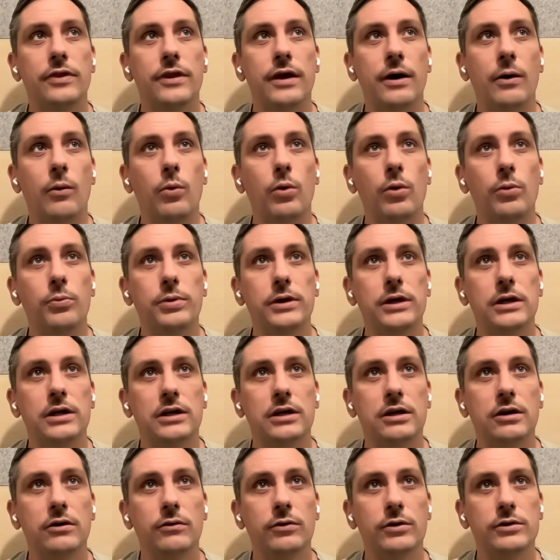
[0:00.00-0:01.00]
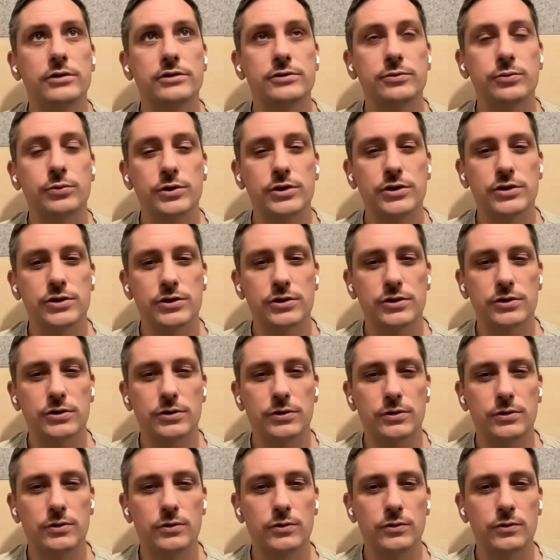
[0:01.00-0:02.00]
there will be keywords which
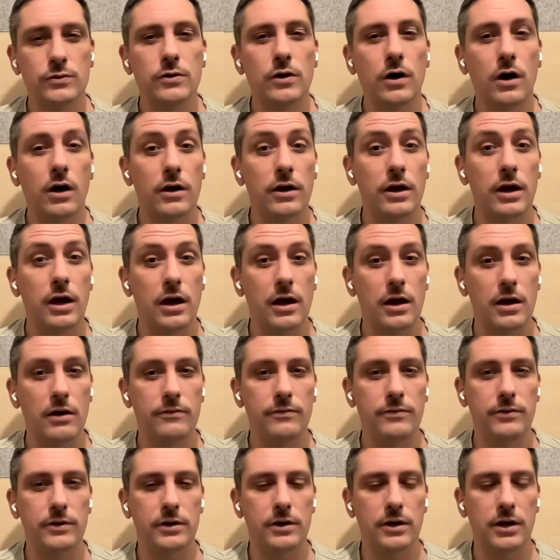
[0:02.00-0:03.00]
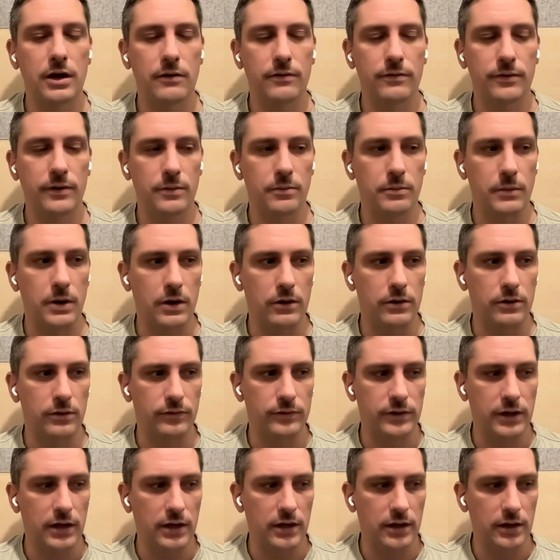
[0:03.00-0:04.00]
do not have enough amount
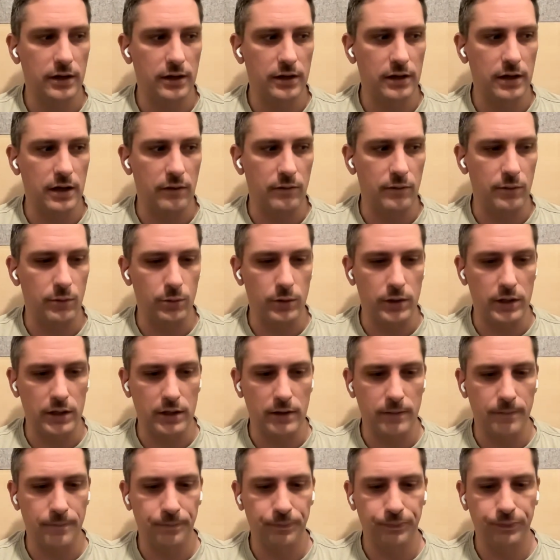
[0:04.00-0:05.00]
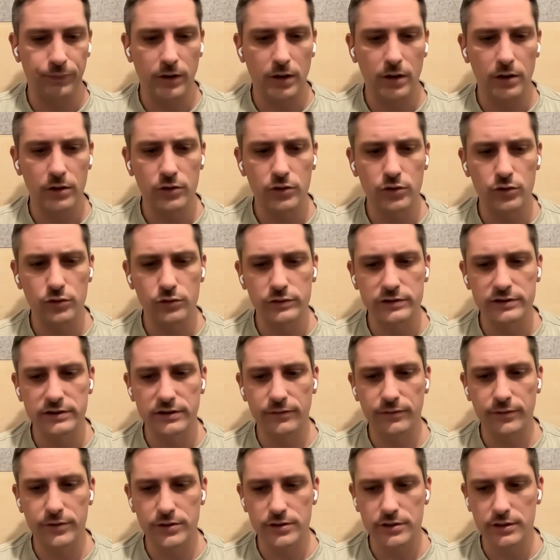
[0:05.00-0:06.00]
of data every week to
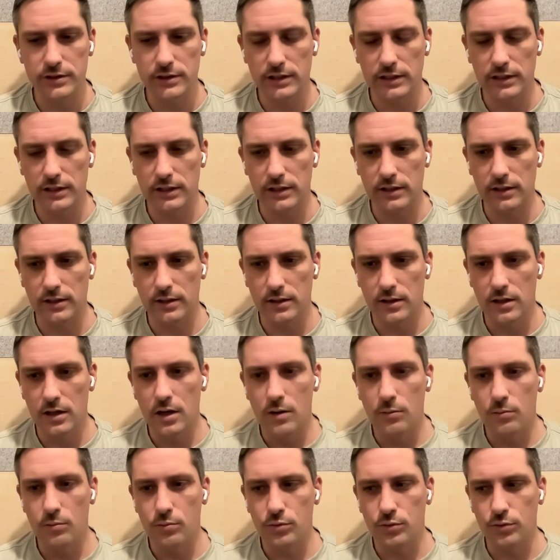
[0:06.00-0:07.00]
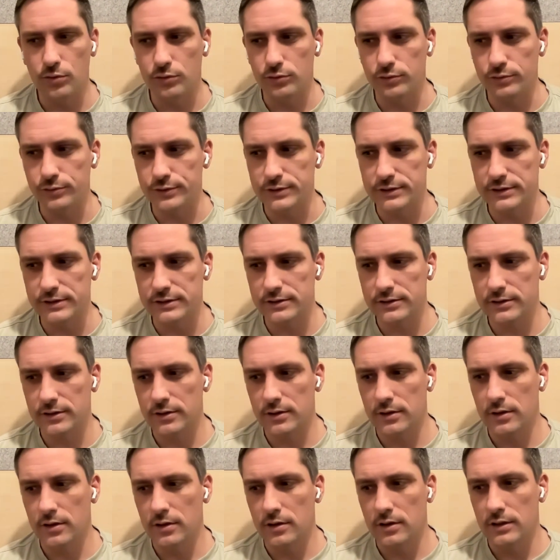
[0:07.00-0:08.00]
sufficiently produce
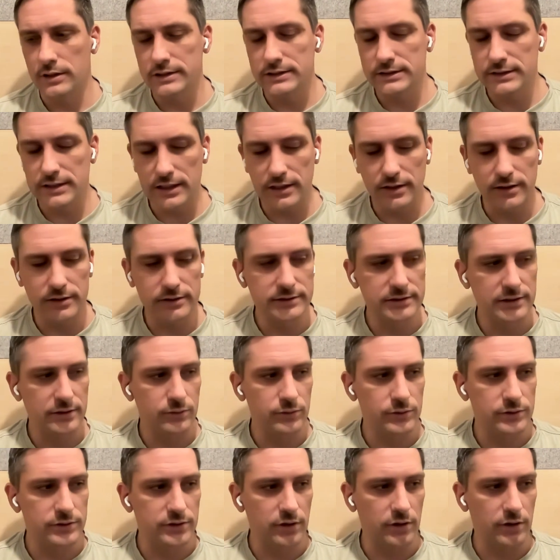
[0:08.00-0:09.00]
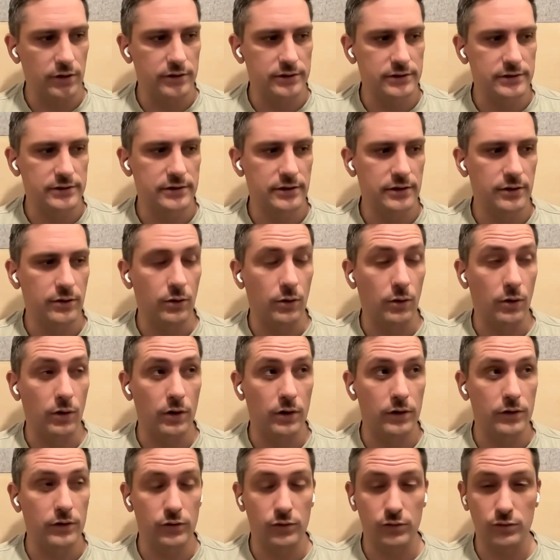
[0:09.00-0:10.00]
sales and results in
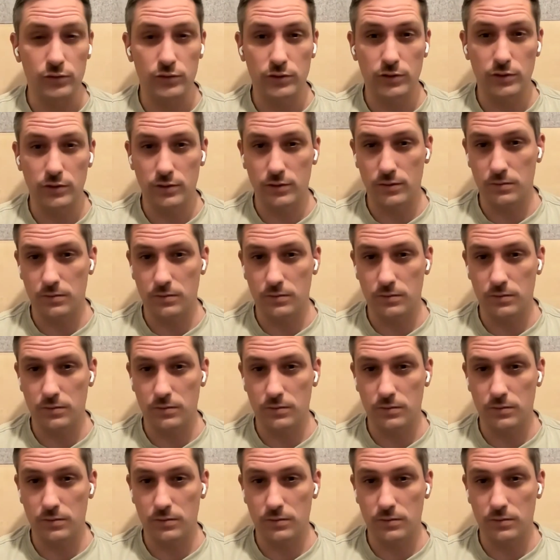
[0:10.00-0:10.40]
order to